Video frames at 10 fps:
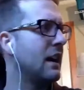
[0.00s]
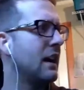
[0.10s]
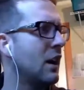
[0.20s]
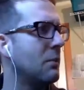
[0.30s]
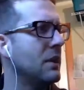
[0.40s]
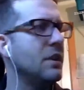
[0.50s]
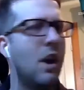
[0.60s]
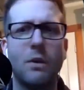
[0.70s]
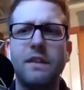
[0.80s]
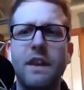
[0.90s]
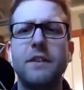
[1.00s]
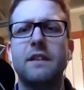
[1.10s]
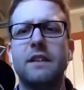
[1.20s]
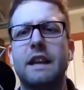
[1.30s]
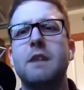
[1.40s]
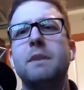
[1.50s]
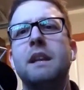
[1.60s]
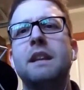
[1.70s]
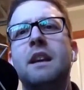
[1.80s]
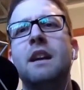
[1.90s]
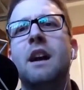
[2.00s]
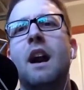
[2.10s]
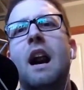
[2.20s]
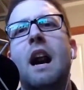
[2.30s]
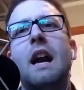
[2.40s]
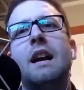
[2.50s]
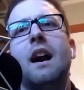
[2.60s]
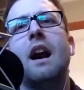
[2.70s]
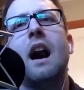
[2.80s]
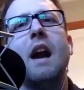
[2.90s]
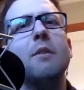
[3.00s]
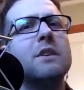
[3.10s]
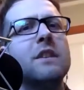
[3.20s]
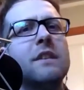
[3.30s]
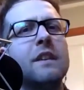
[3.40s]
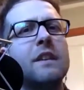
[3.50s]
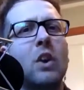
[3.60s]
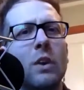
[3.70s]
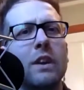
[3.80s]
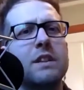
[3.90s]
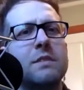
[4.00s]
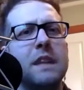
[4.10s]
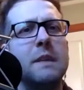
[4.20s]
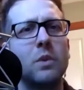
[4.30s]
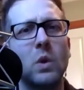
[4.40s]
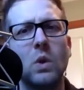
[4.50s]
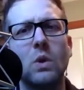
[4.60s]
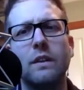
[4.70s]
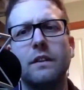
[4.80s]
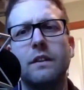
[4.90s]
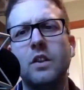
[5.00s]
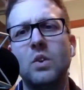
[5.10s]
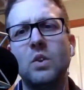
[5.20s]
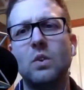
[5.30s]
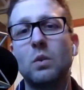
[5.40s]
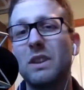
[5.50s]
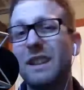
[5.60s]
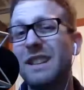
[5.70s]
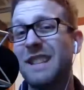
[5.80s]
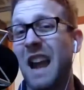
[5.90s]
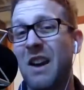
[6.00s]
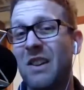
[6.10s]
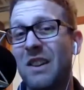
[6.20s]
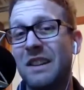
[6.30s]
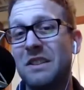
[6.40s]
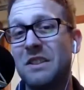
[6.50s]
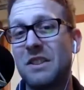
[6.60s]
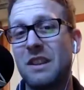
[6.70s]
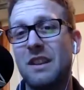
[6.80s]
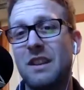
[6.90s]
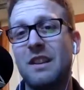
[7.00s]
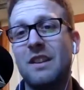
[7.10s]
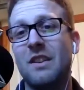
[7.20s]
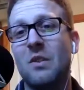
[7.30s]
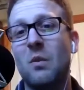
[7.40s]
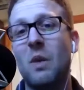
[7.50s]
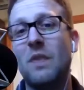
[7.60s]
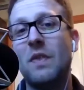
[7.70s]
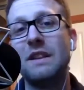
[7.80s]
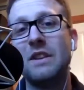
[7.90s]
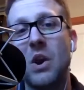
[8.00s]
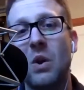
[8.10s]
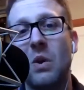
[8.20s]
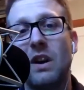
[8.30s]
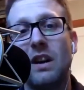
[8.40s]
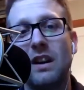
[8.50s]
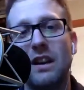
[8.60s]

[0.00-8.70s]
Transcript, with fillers: Um, no, definitely. I mean, I I would just encourage people to really challenge what they know.